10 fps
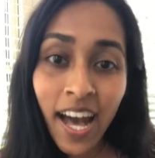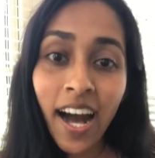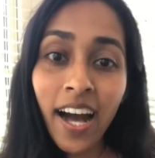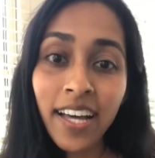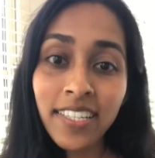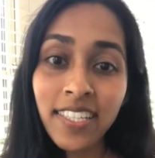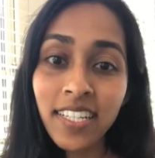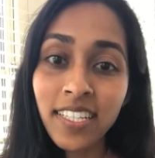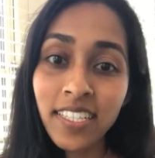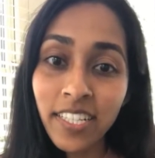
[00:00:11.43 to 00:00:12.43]
I
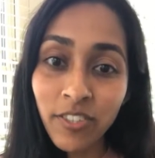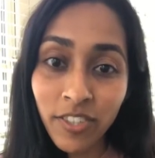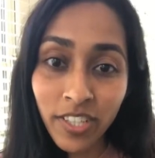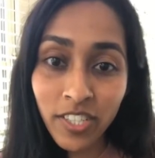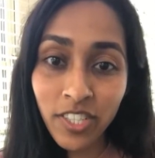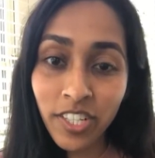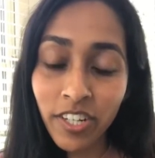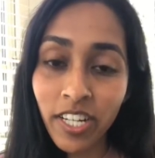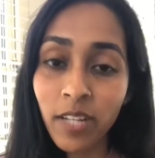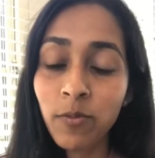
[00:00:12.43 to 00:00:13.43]
studied electrical
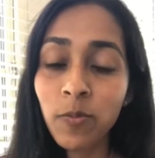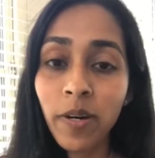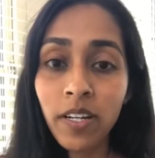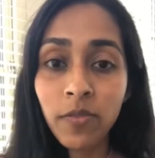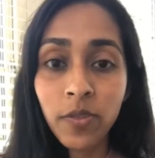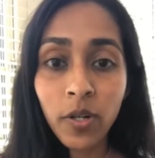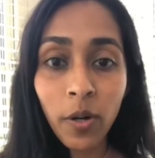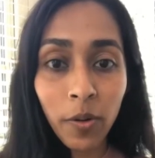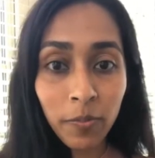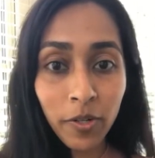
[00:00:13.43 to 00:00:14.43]
engineering and was part of the
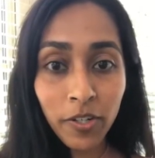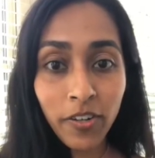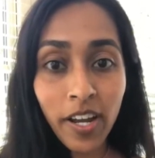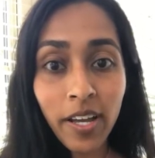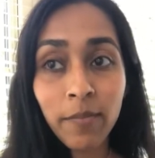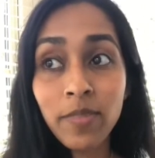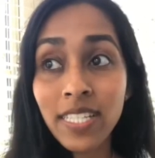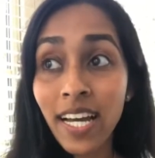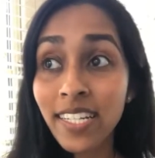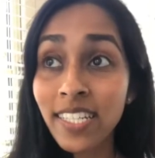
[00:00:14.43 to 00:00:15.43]
co-op program
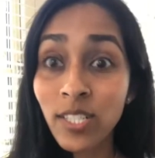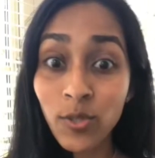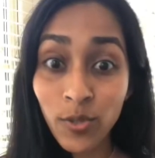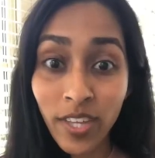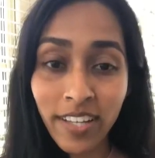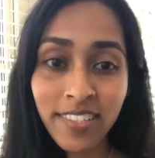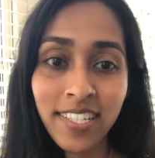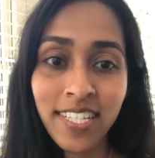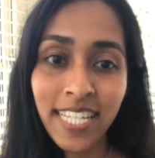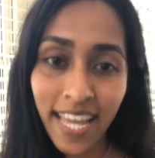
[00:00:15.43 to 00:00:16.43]
starting in
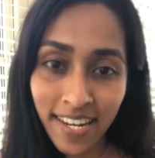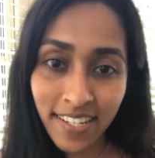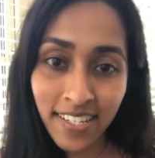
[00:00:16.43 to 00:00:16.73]
2010.